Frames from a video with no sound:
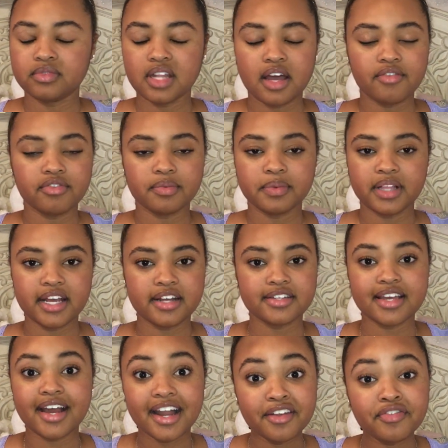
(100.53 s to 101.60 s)
Not from
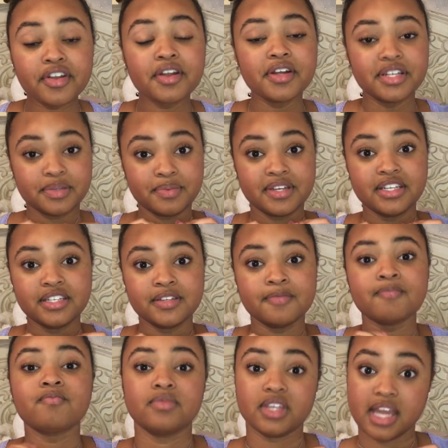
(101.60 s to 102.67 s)
Claire's. I got it for Christmas.
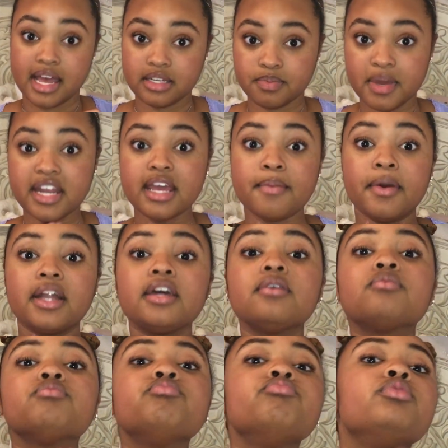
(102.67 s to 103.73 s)
It has my name on it.
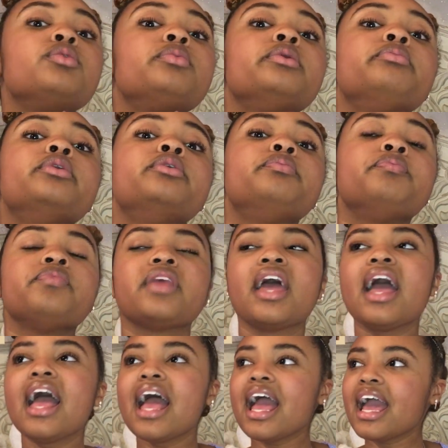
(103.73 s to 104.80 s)
Boop, boop, boop.
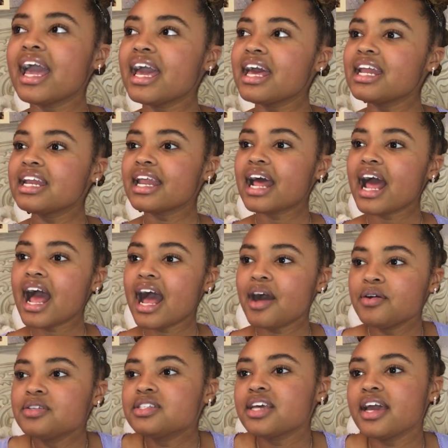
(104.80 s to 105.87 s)
And
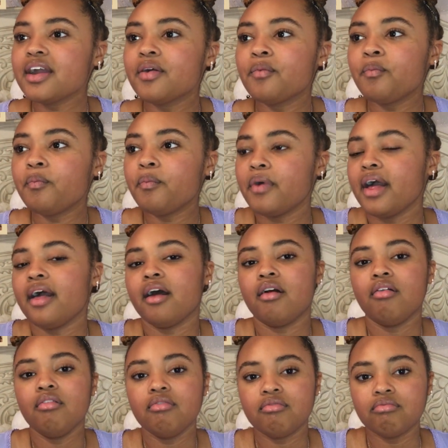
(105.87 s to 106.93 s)
I was like,
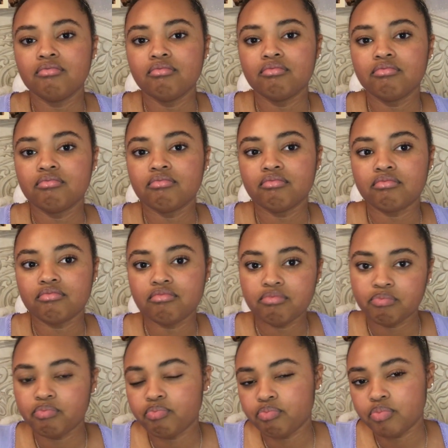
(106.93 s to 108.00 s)
well,
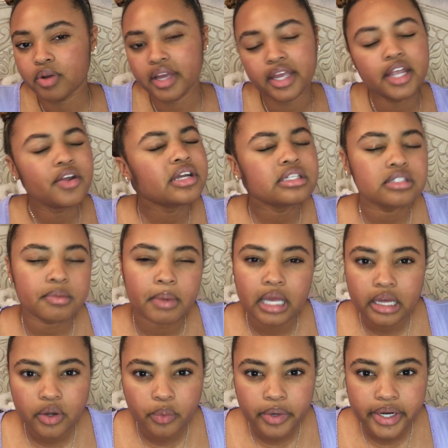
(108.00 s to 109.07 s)
what earrings am I
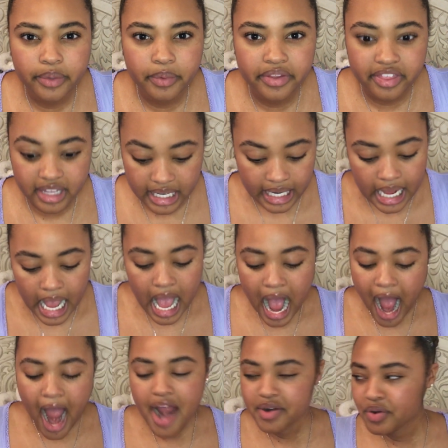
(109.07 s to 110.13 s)
going to wear with it?
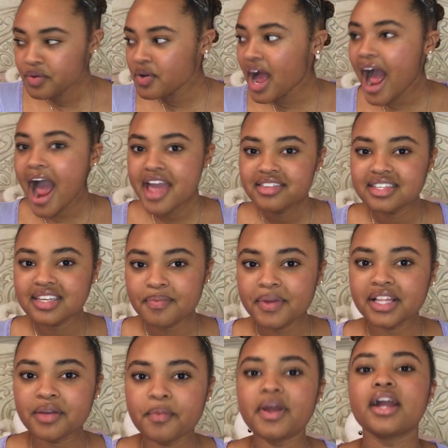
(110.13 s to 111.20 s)
I don't, I
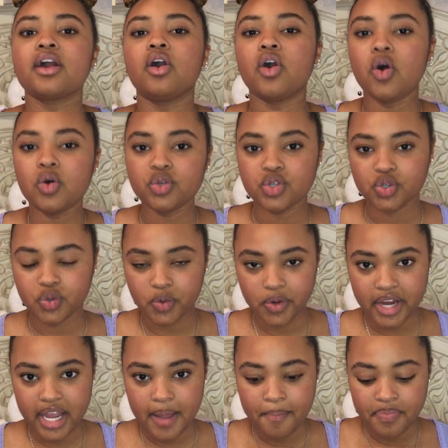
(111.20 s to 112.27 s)
typically wear gold
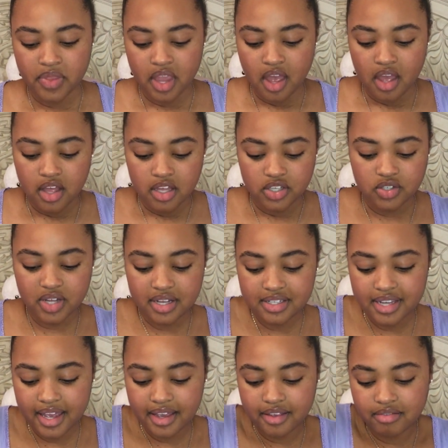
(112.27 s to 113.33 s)
jewelry. So I
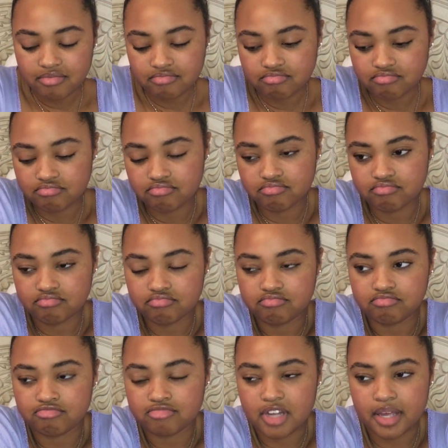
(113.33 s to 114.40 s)
was like,
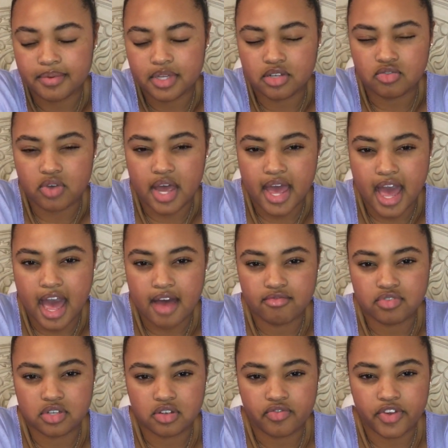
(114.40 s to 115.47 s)
I mean, do I
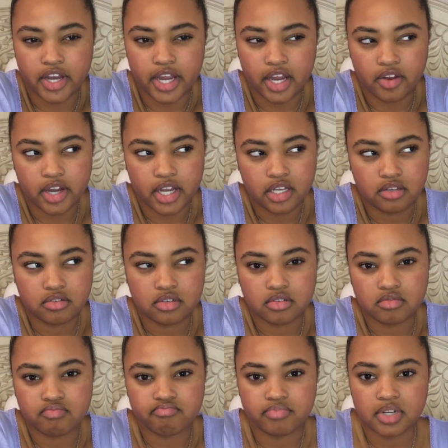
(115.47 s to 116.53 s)
have silver earrings?
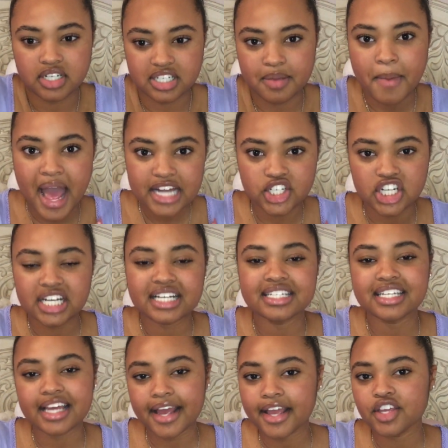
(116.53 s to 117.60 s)
To match it,
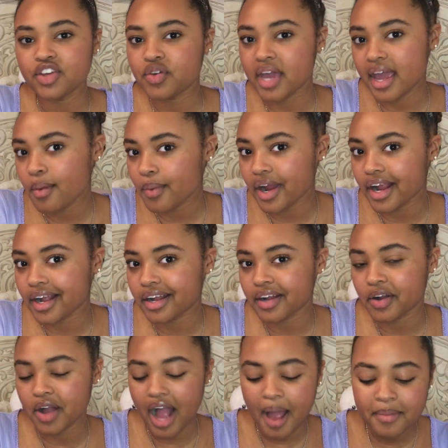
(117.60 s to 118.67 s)
because you can't wear,
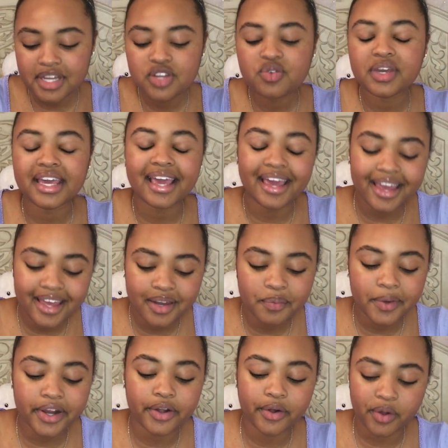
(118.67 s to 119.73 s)
I mean, you can
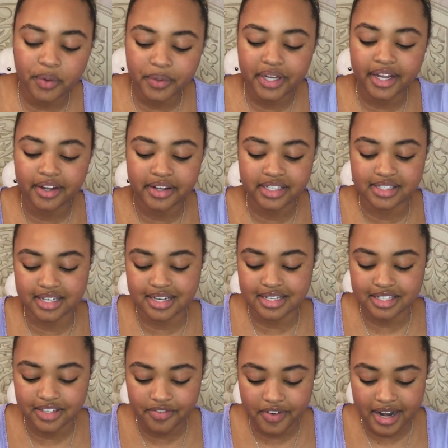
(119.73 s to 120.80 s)
wear gold earrings and a
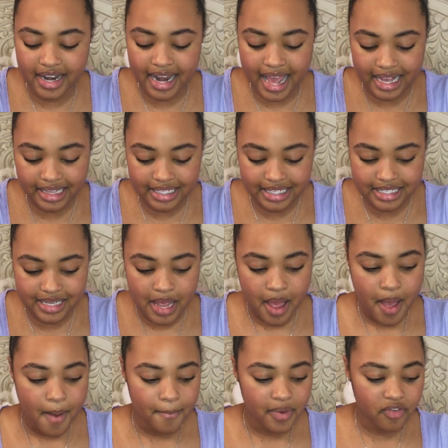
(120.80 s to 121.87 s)
silver necklace,
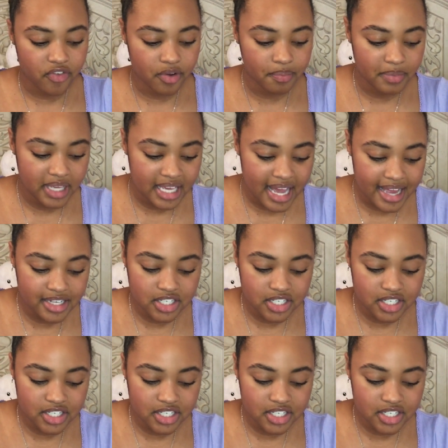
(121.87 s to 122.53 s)
but for me, I